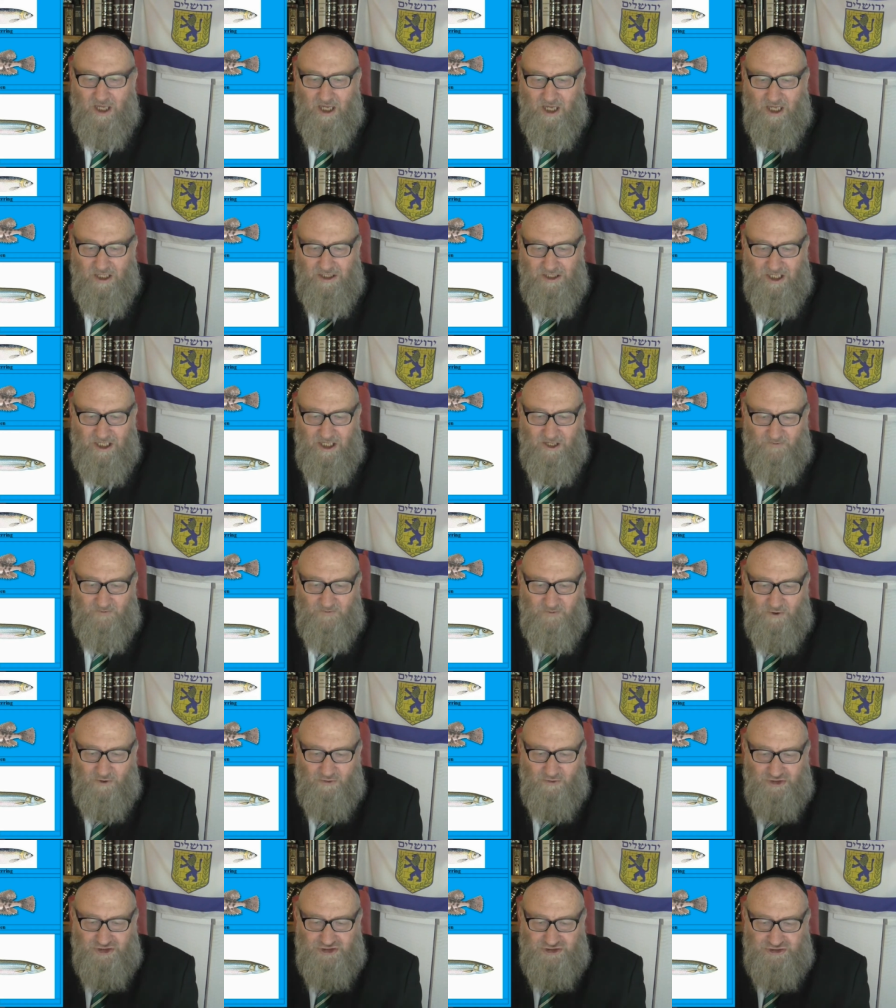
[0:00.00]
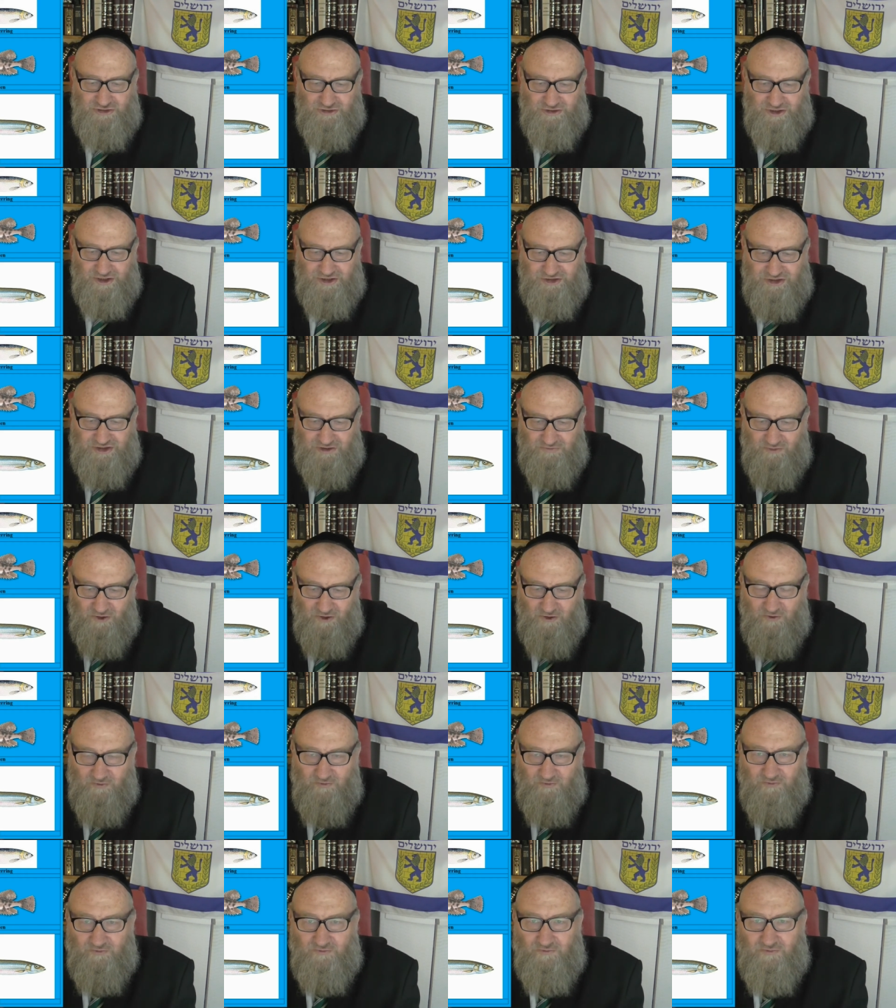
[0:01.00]
and therefore was suited to
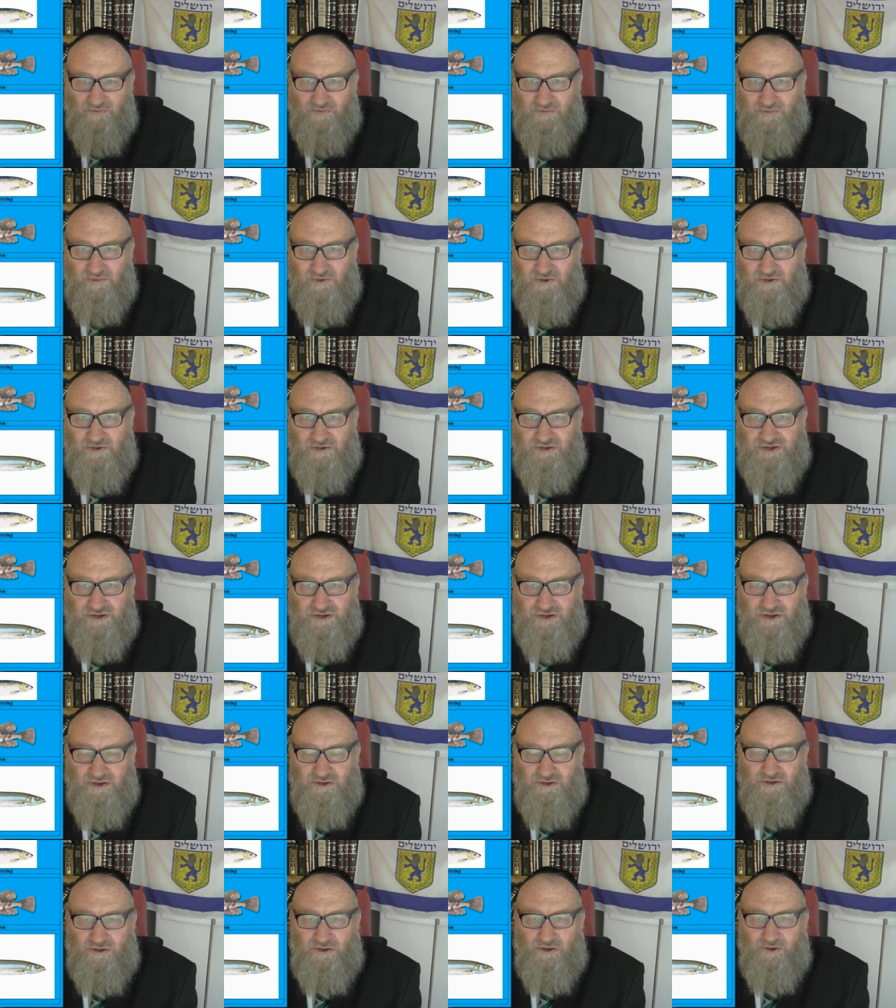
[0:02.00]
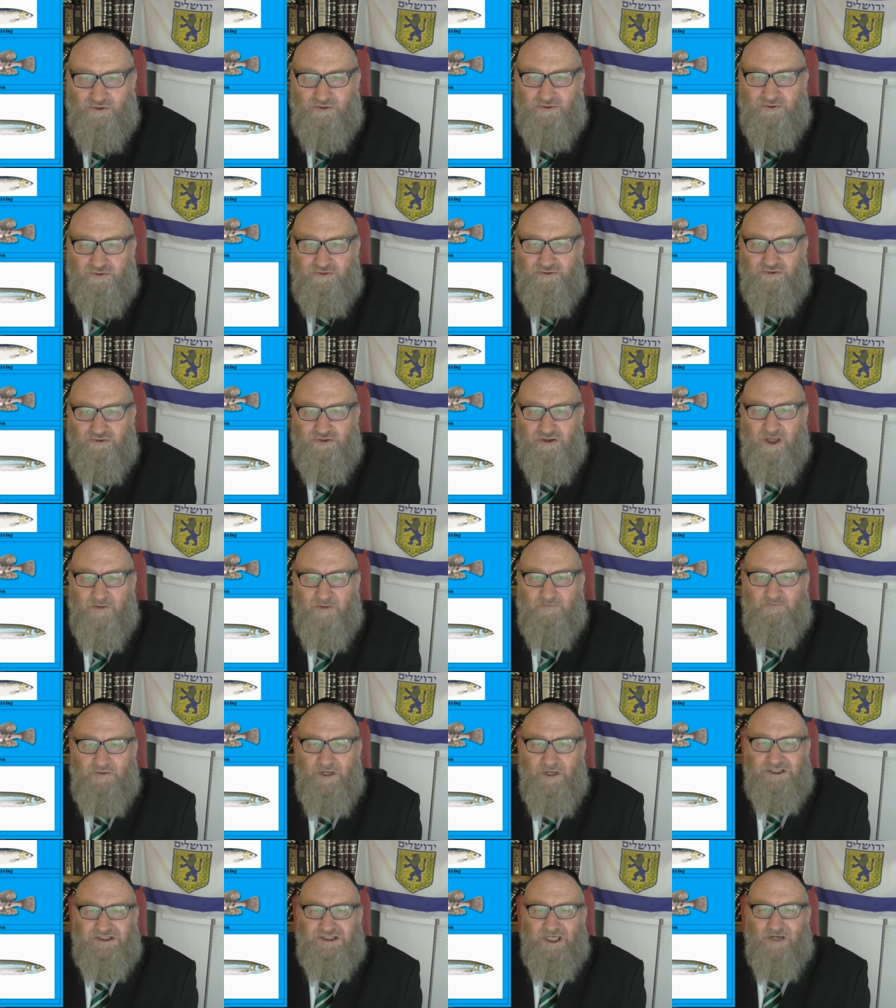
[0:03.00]
move to the north. They
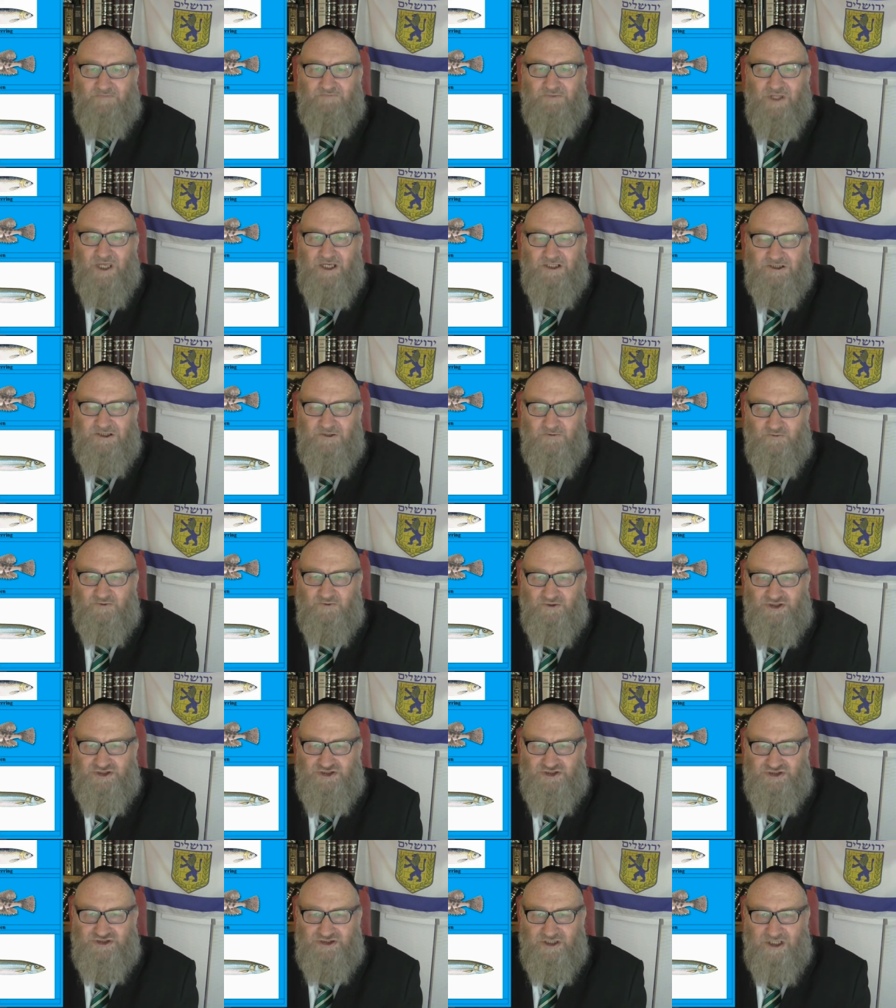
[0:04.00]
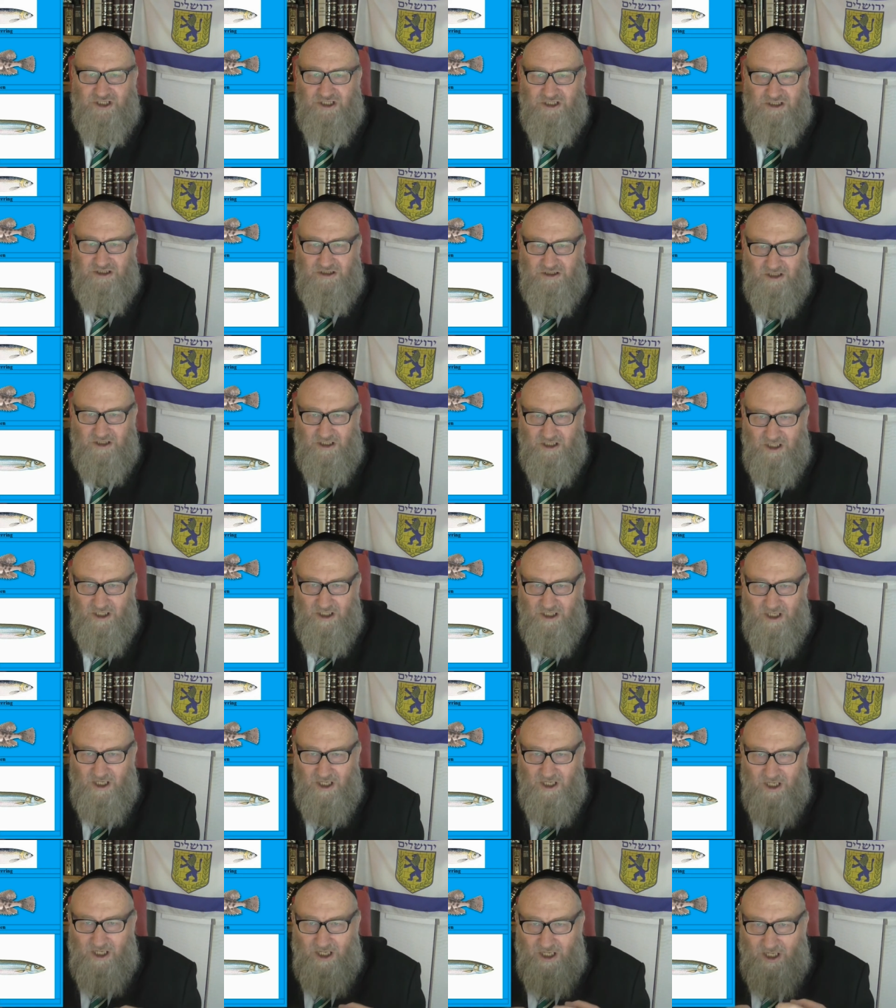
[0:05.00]
picked up the antifreeze gene,
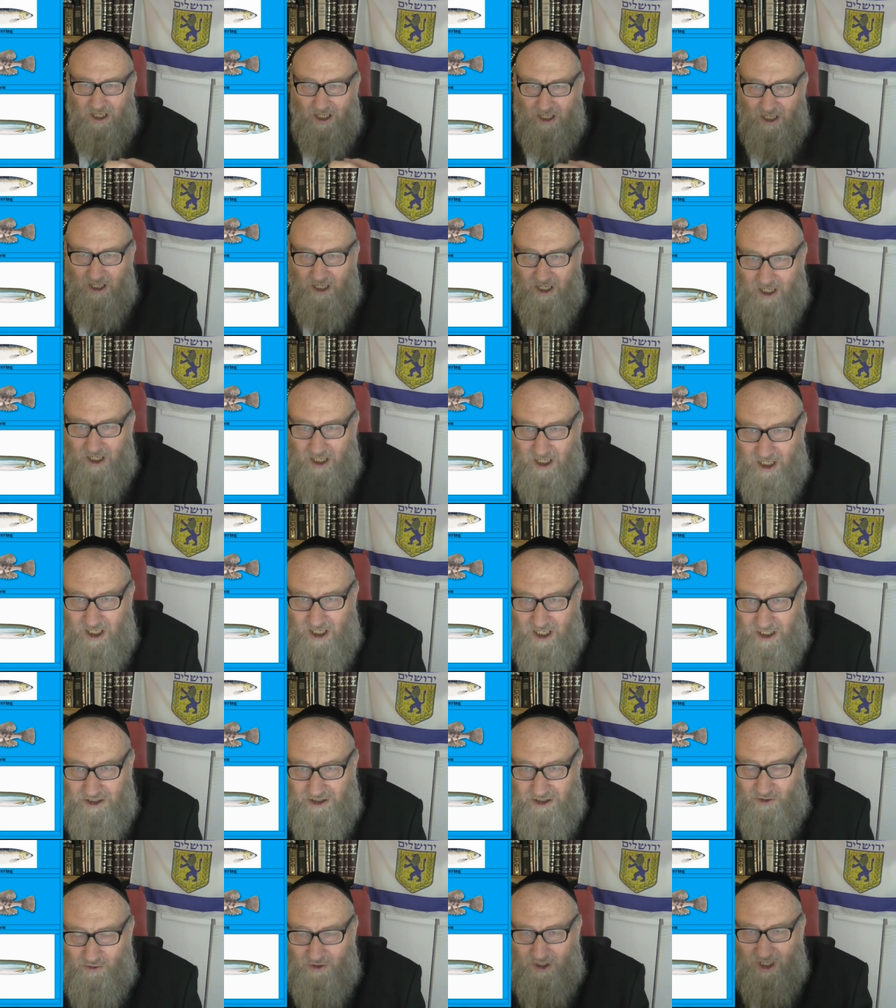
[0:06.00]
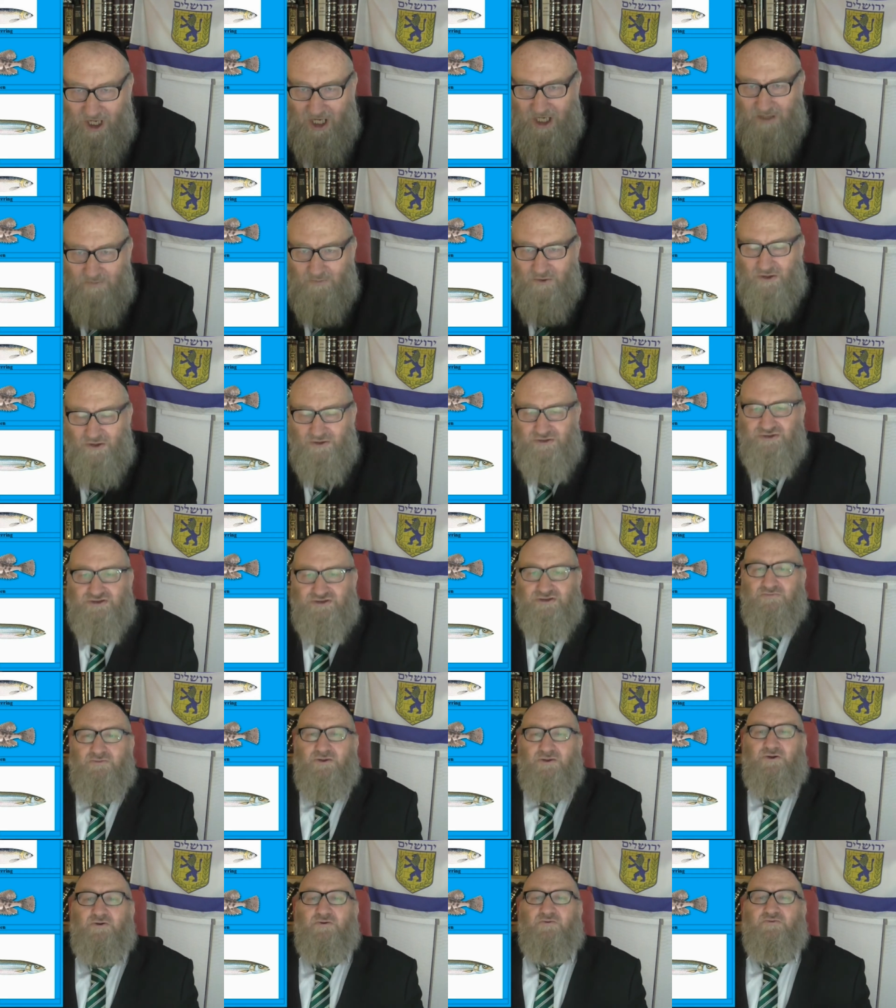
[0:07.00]
and they were able to
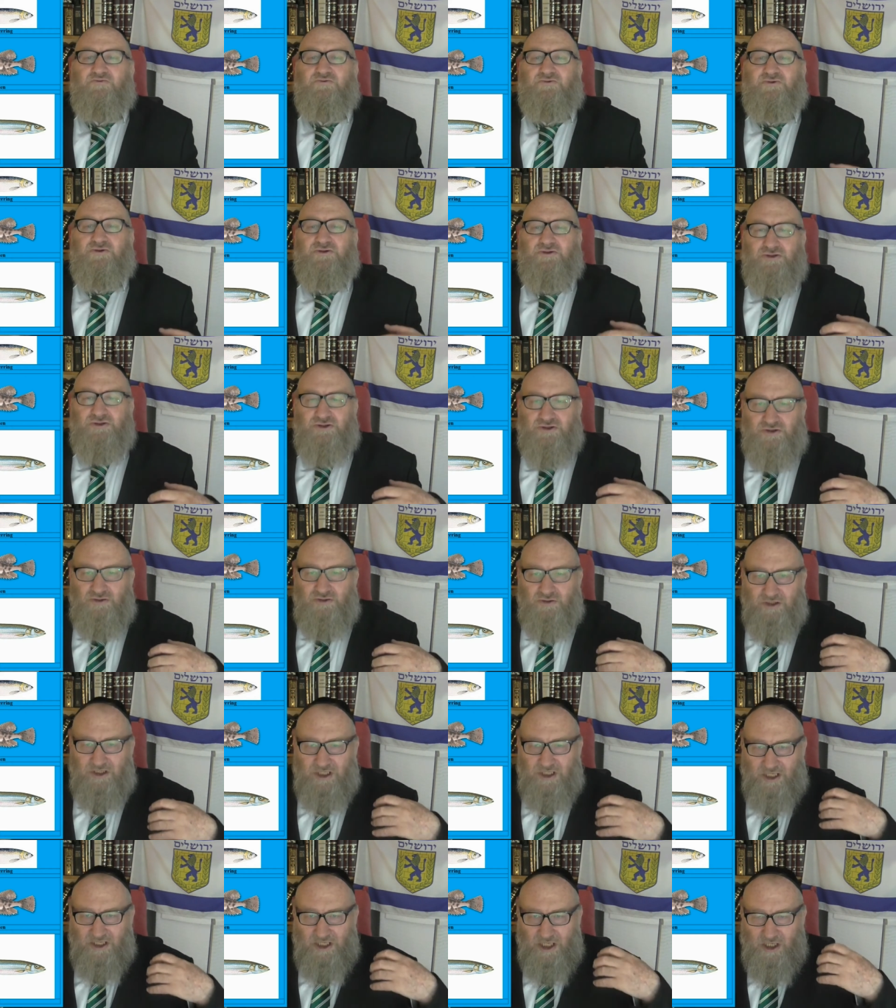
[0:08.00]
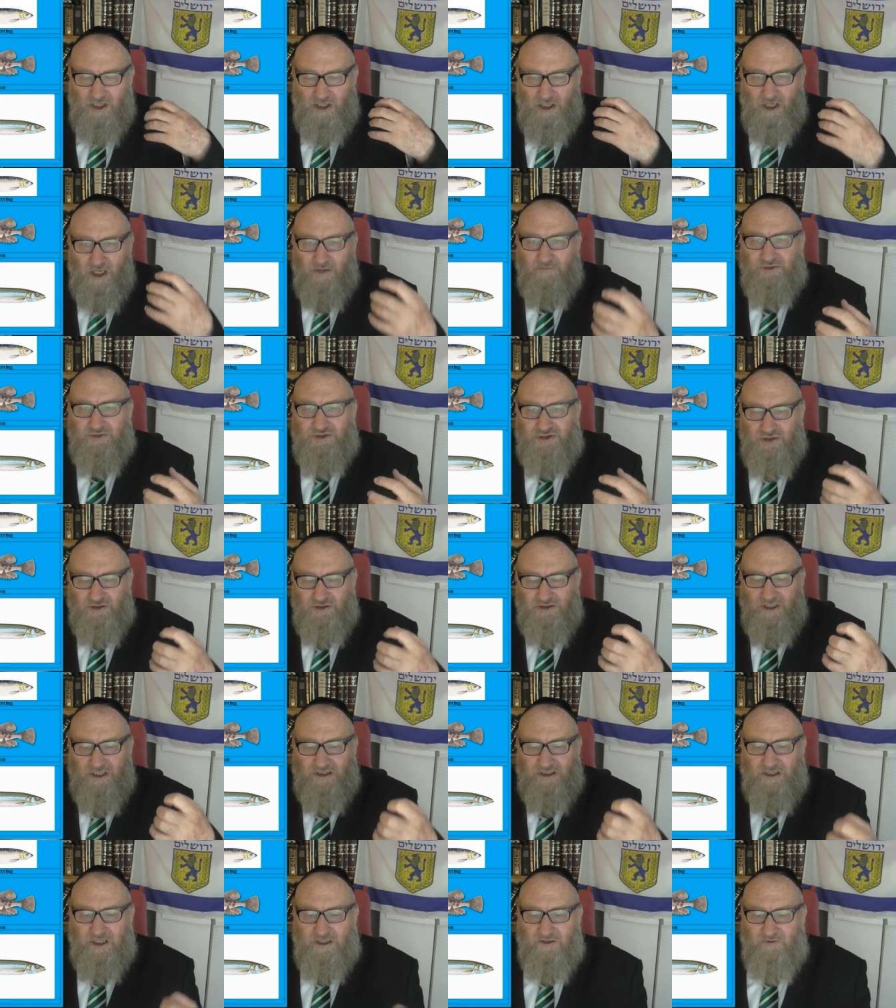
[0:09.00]
move to another climate, to
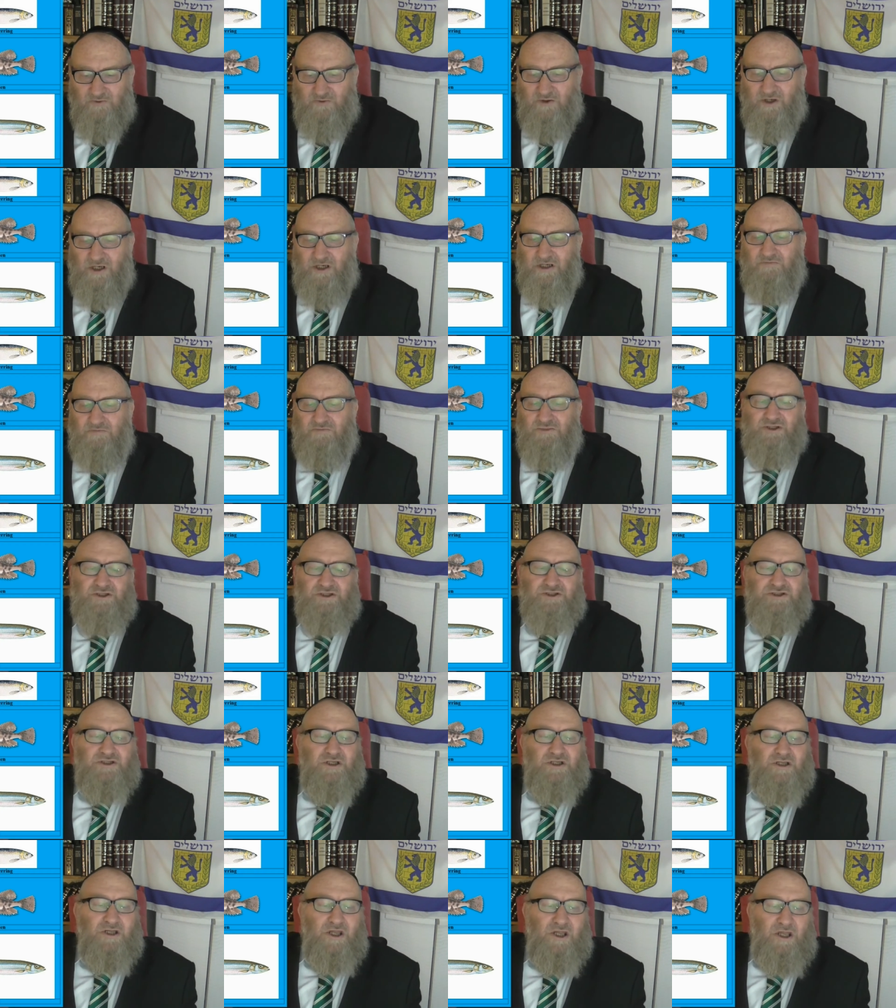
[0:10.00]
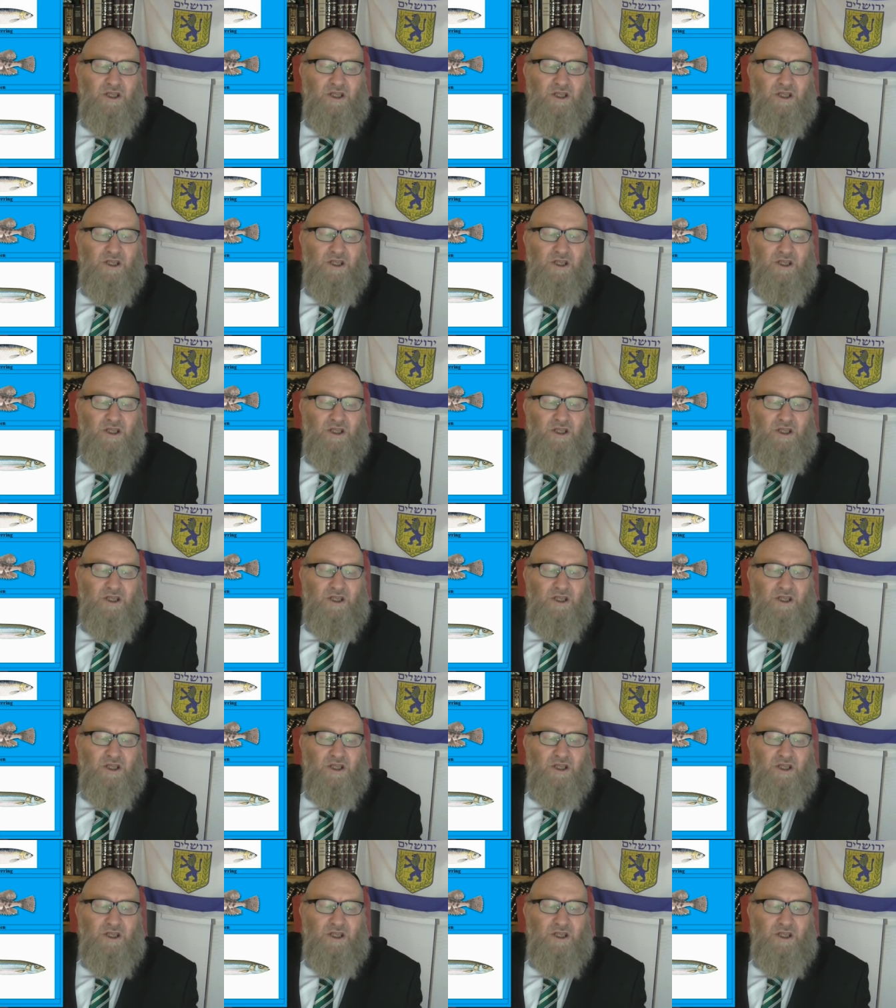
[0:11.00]
another environment.